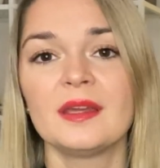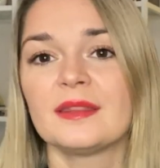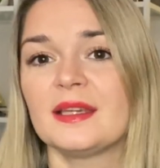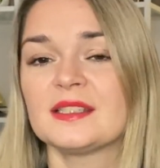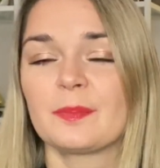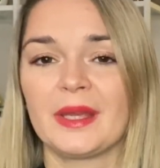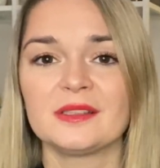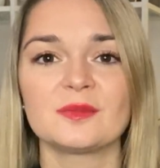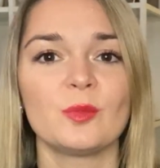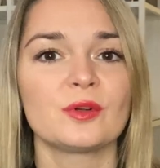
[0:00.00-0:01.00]
They
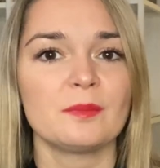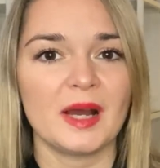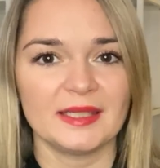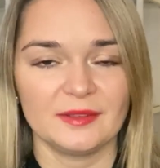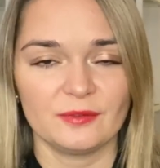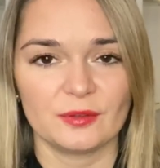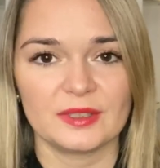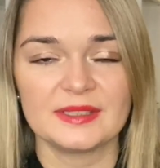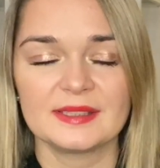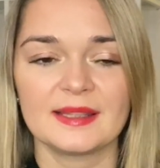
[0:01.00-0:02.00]
spend more money for
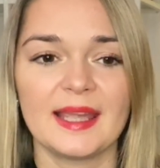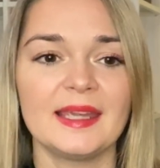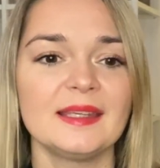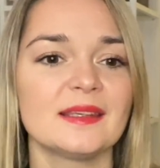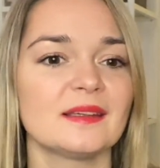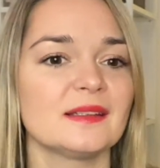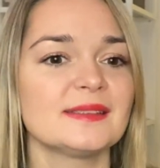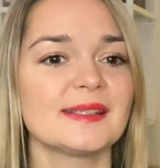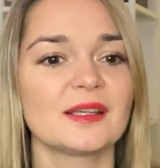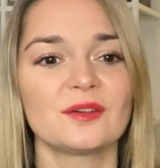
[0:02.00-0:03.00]
it. They
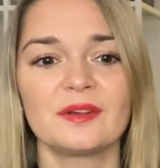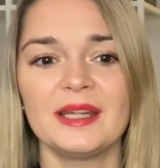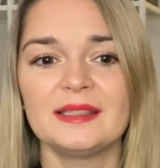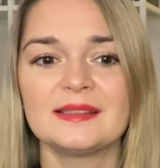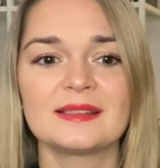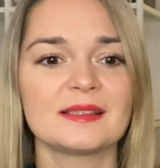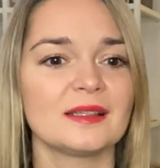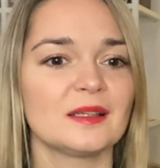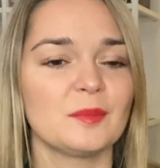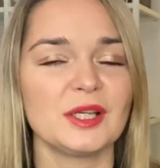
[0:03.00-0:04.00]
decorate
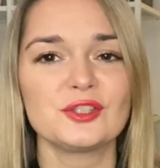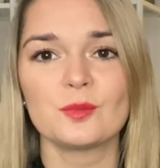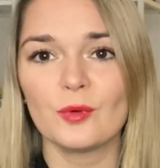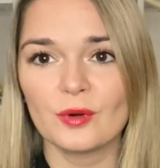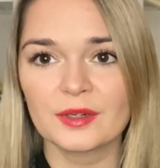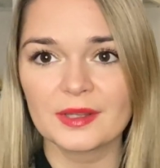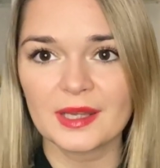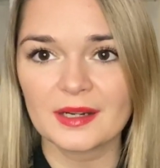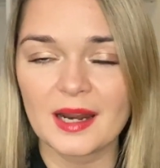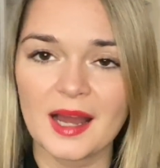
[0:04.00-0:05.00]
much more
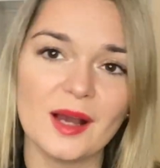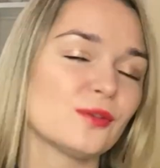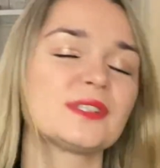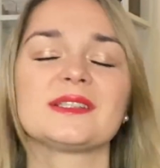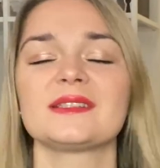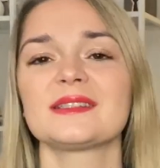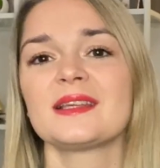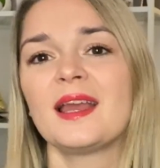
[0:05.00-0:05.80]
their houses.